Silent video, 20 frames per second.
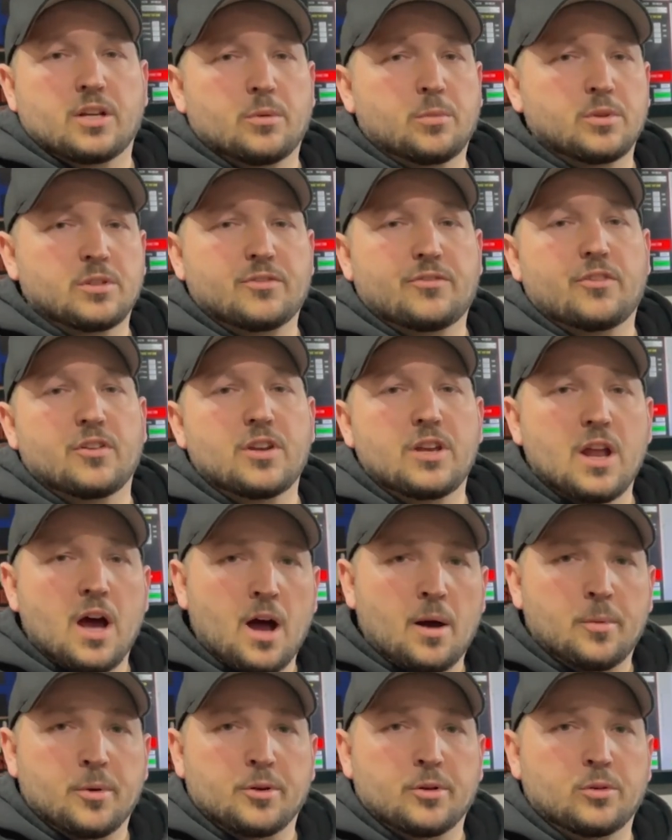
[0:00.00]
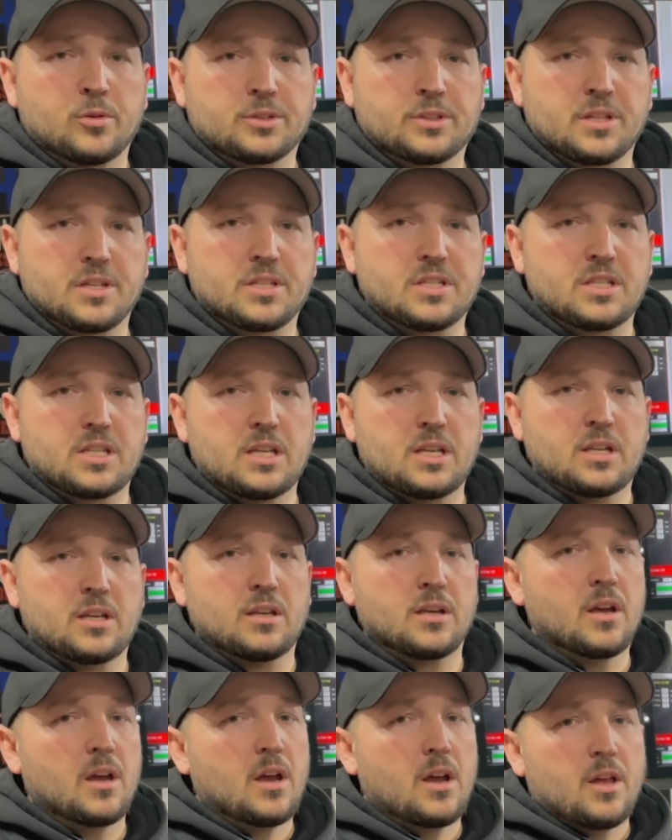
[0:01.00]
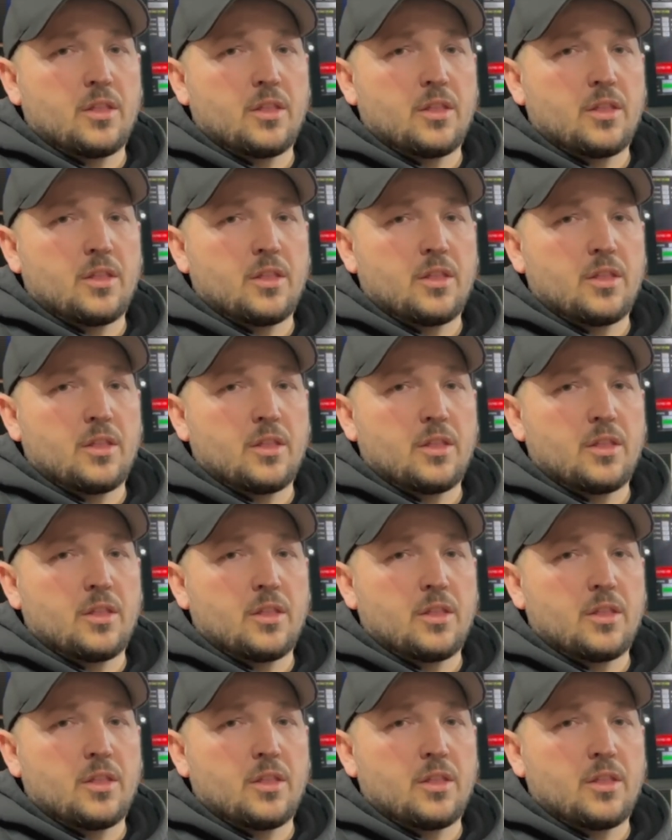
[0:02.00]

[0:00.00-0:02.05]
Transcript: It was phenomenal to see